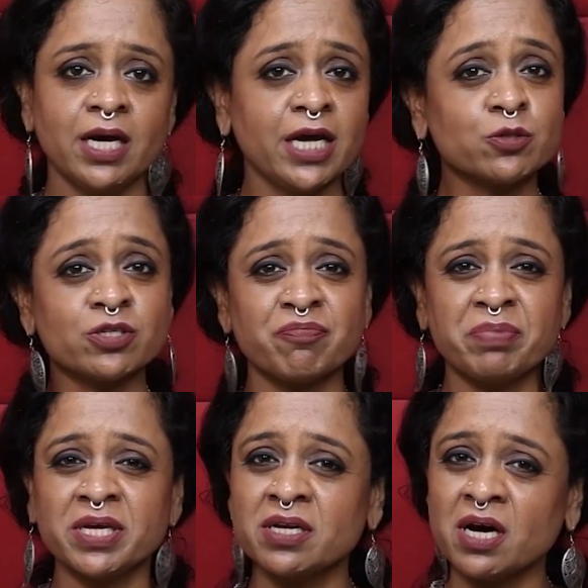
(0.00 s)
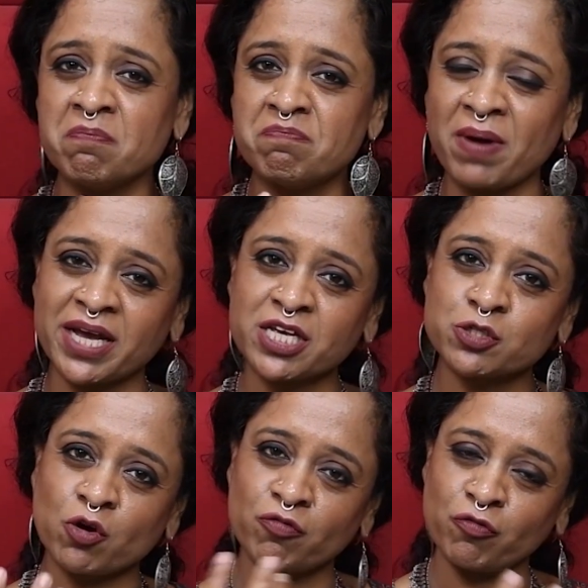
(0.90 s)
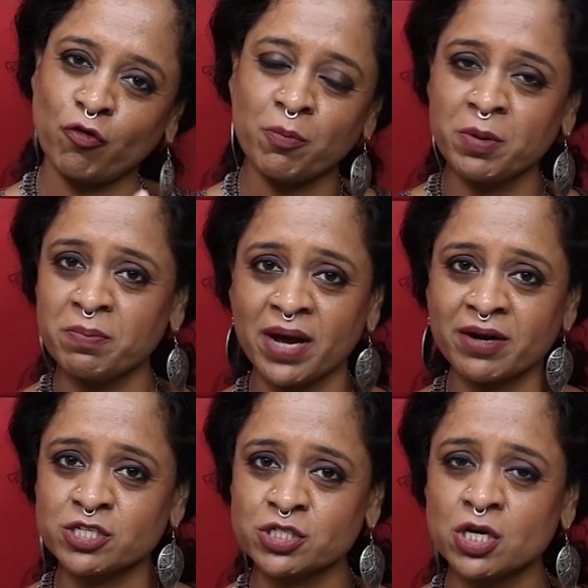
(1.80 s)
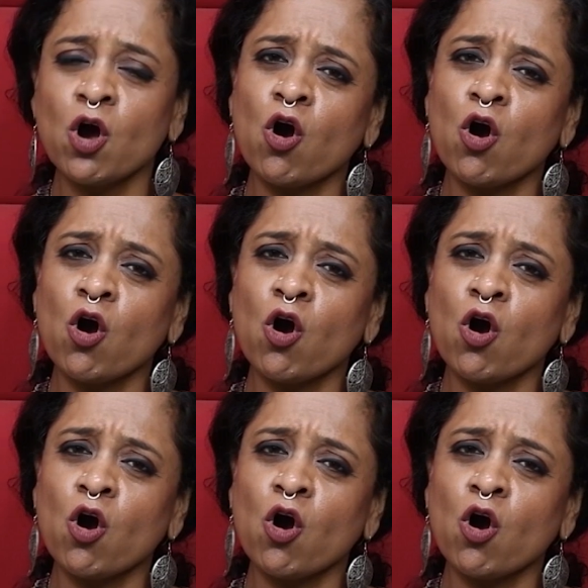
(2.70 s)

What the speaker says: It could have been a baggage of a former marriage